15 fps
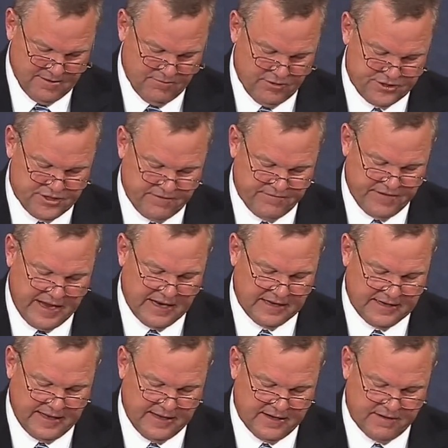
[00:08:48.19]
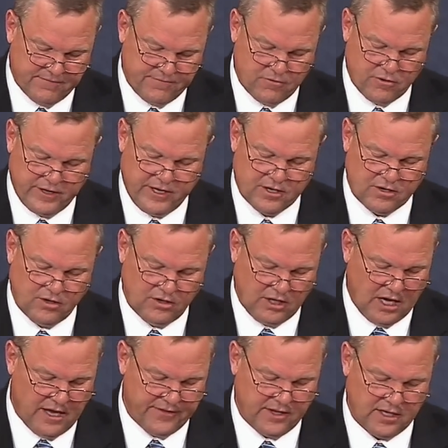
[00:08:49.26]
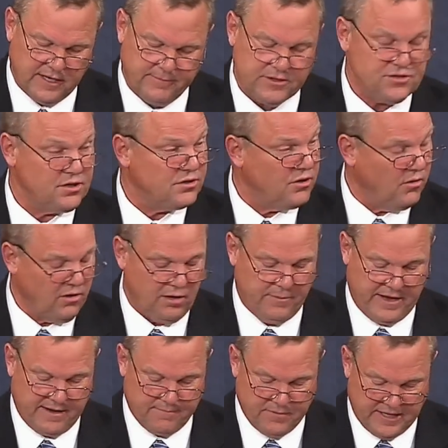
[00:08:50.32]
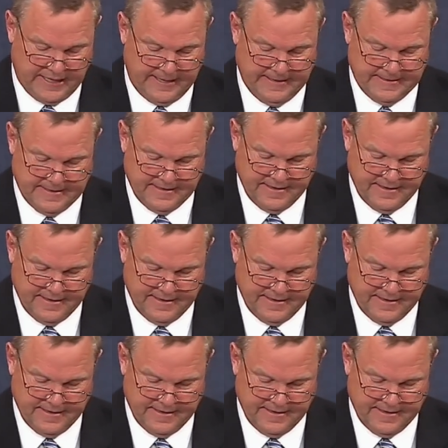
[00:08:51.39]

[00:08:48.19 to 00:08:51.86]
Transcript: which invalidated a 40-year-old law that limits the total amount of money